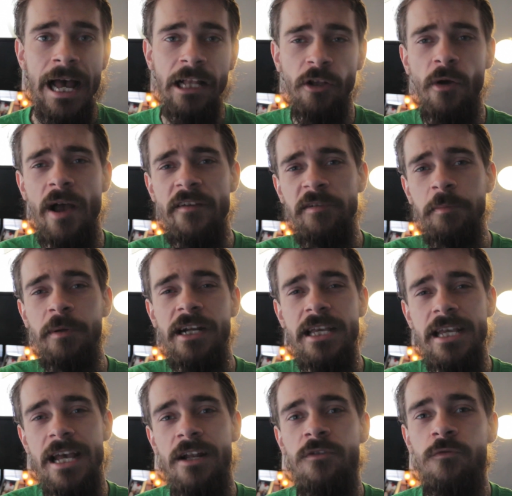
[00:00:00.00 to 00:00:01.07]
Hello
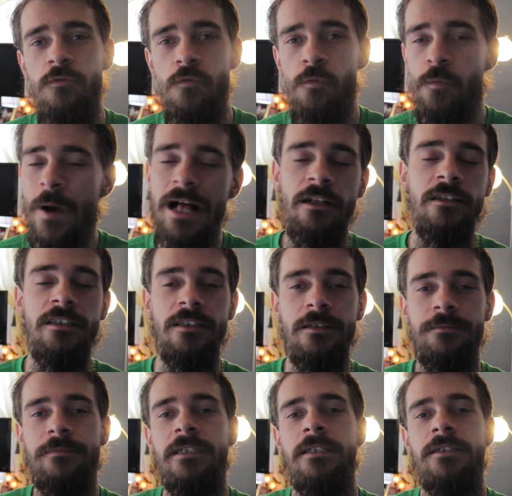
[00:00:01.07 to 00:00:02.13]
everybody and
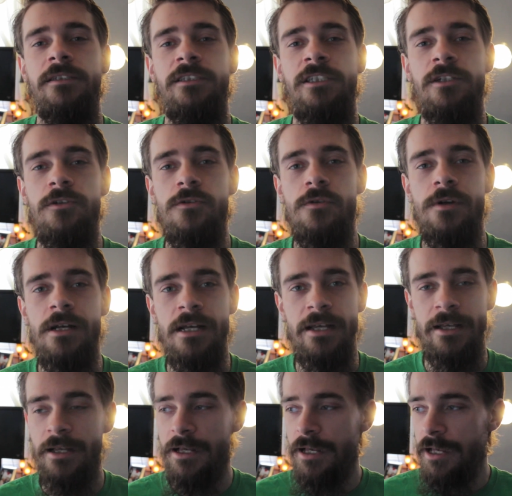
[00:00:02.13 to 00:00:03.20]
welcome to
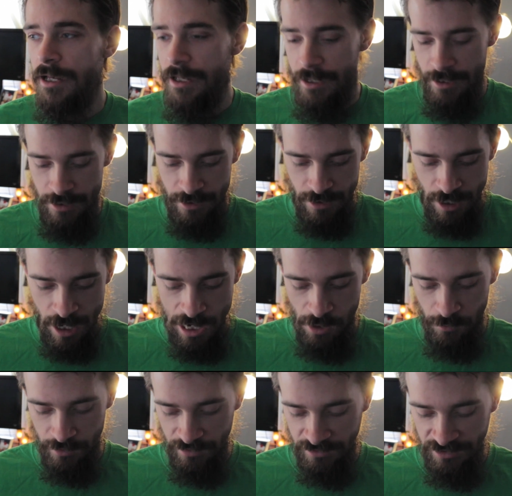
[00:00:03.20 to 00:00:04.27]

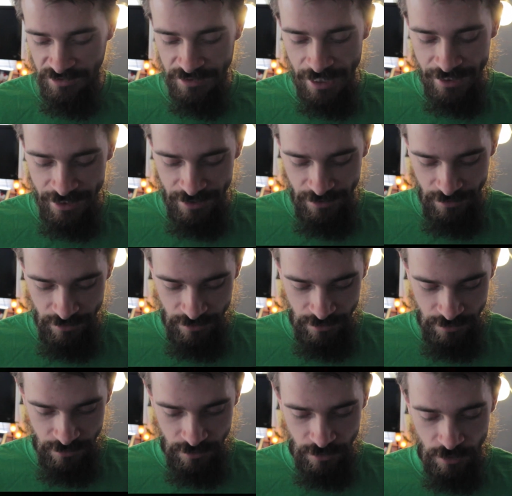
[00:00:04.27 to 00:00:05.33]
our
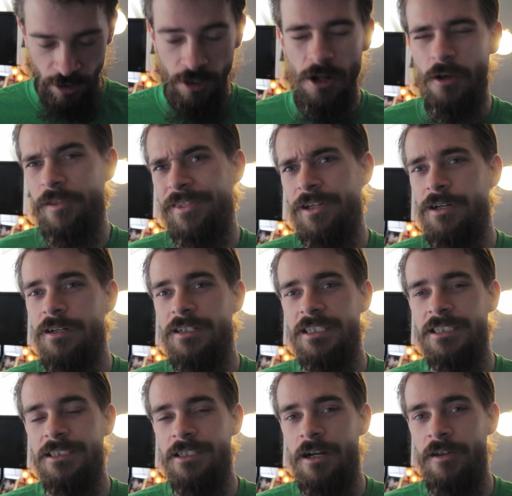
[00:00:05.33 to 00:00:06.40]
third,
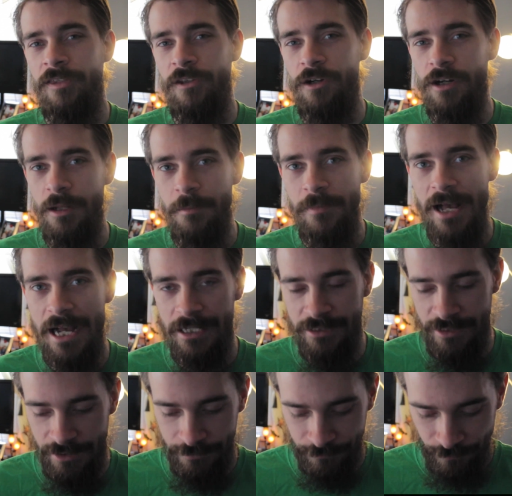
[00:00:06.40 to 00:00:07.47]
this is our third
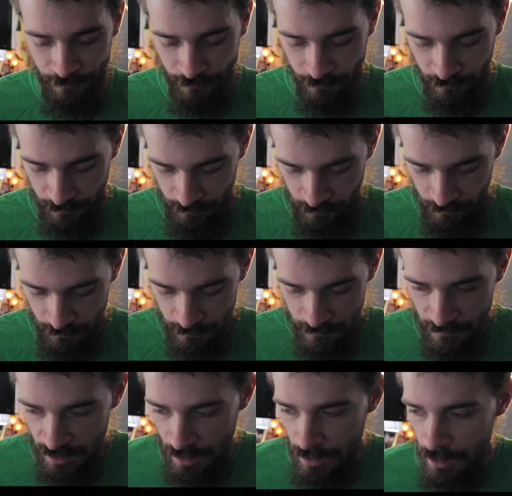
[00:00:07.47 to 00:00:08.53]
unboxing
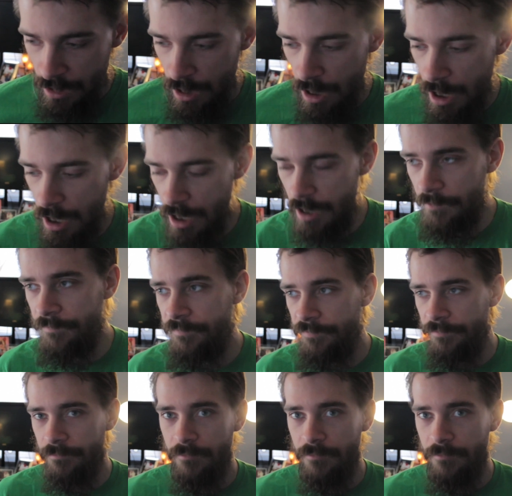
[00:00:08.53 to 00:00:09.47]
of